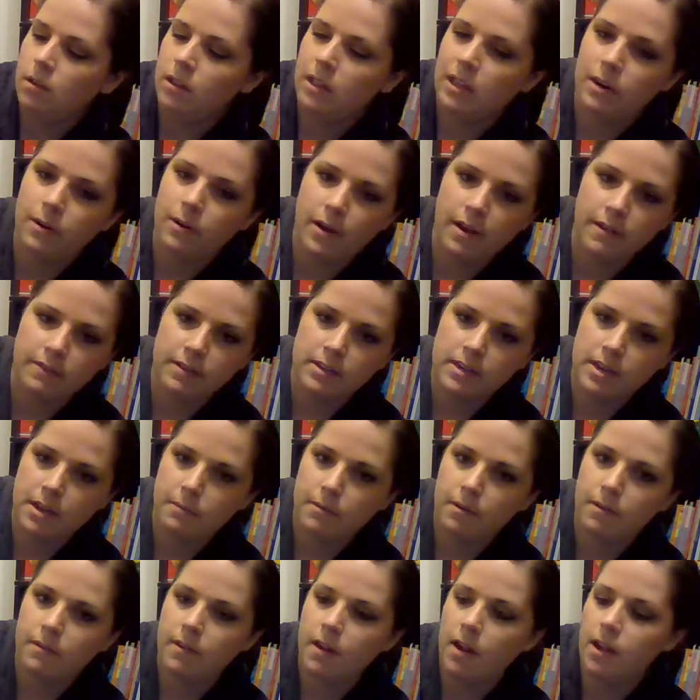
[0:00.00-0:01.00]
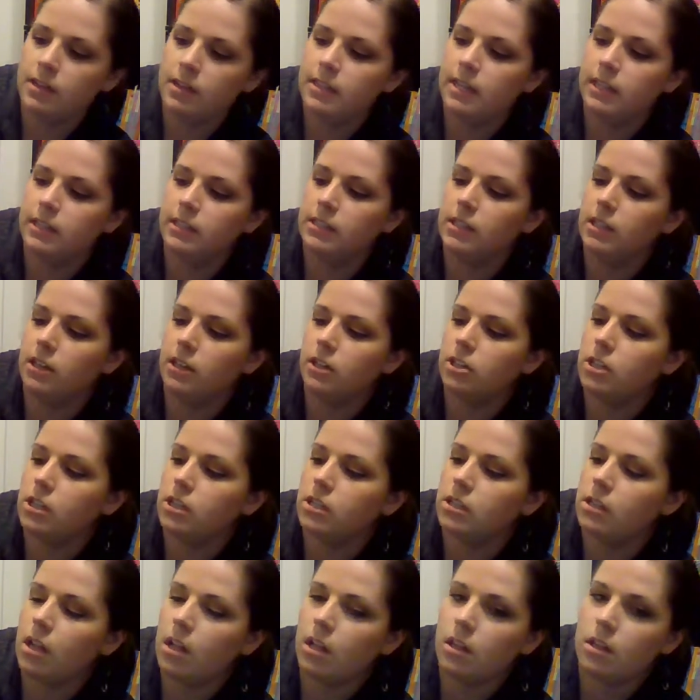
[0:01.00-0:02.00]
They don't have the table of contents. They're
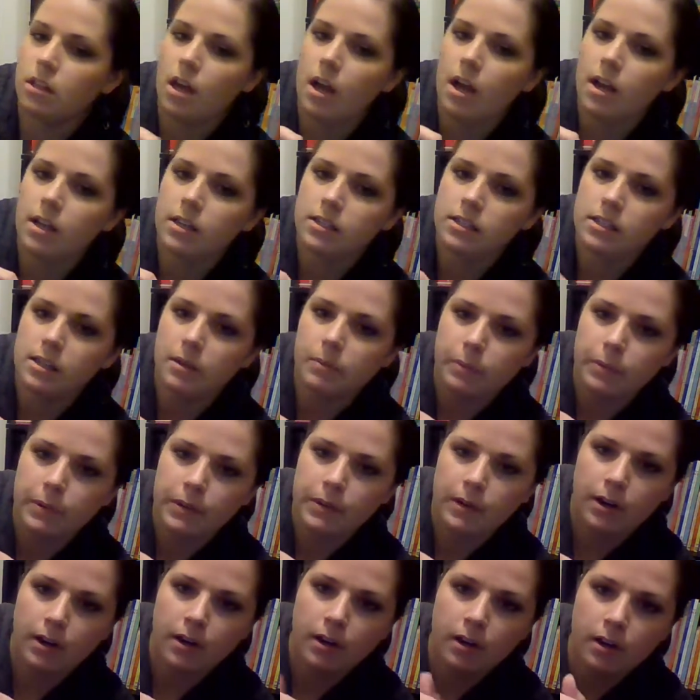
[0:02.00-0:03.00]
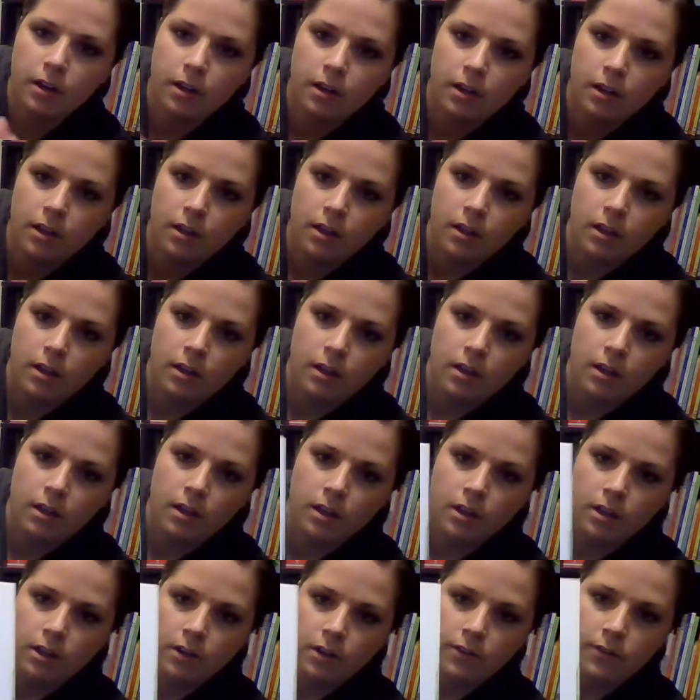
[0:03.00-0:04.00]
just a lot simpler
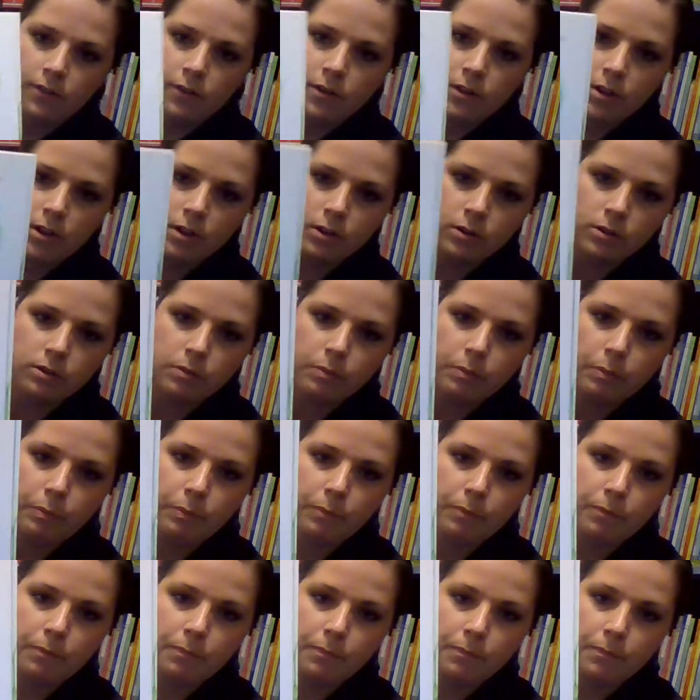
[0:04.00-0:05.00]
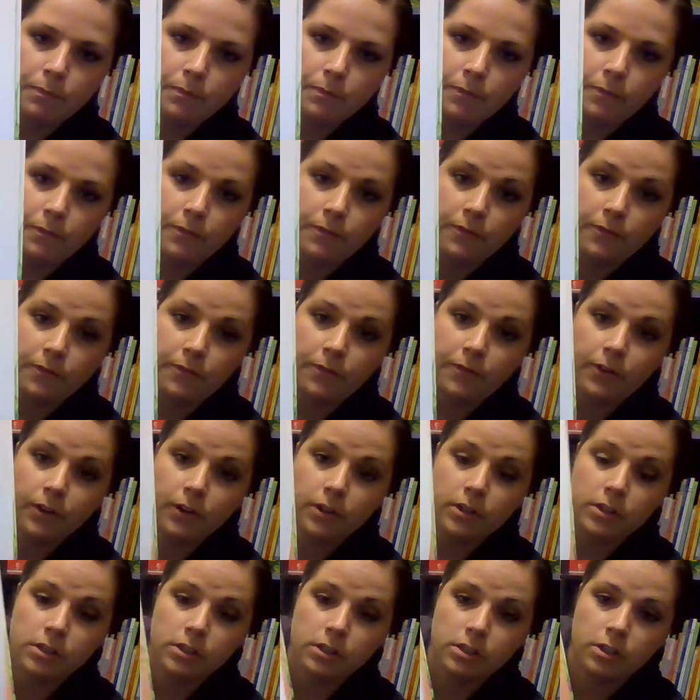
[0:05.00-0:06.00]
for those
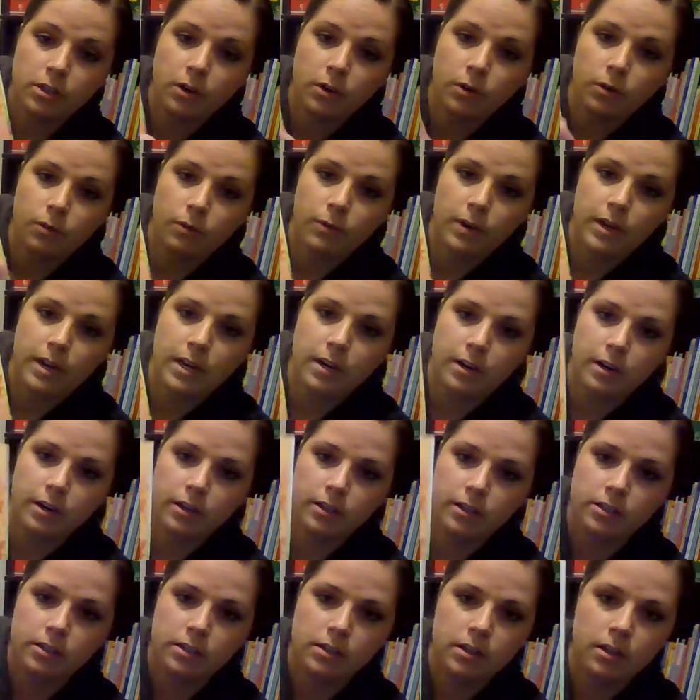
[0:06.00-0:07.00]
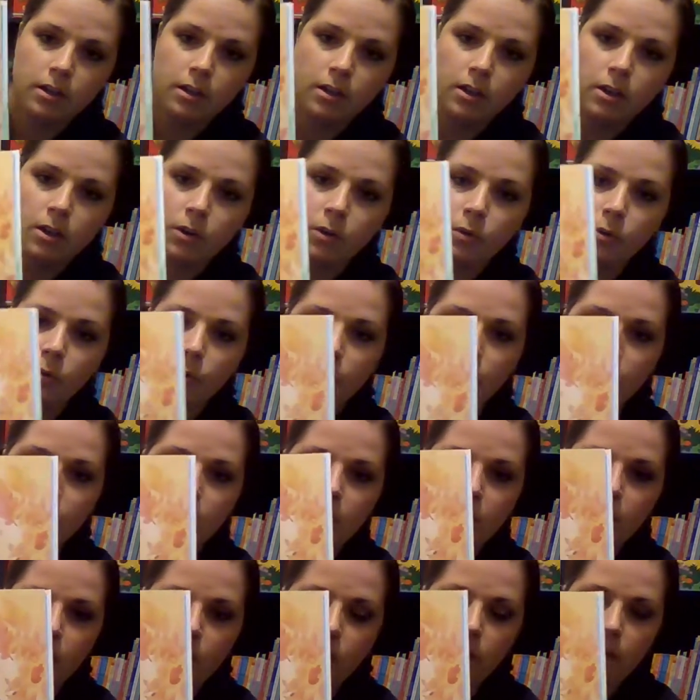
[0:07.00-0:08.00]
first readers
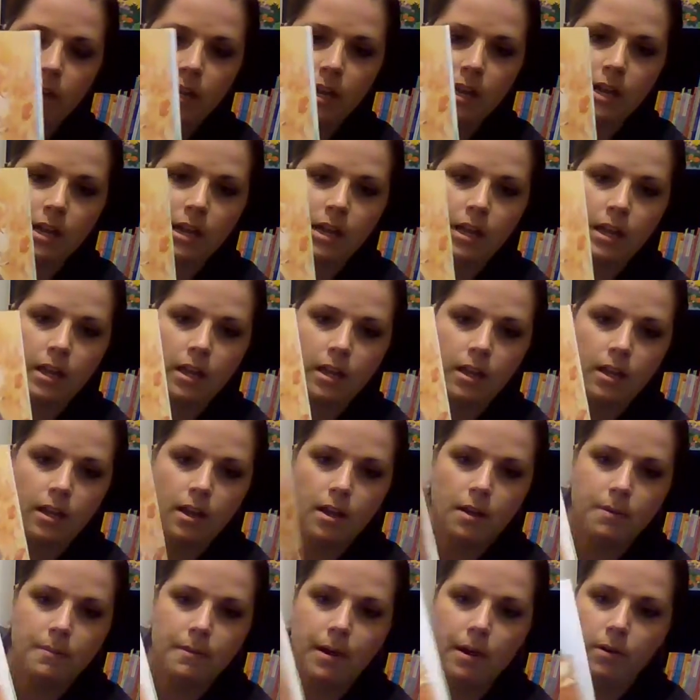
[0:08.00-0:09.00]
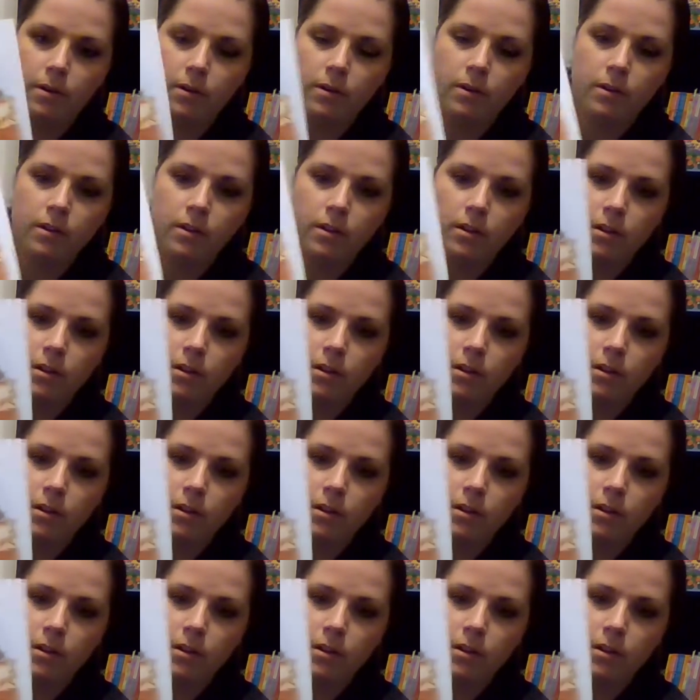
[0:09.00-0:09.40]
really learning about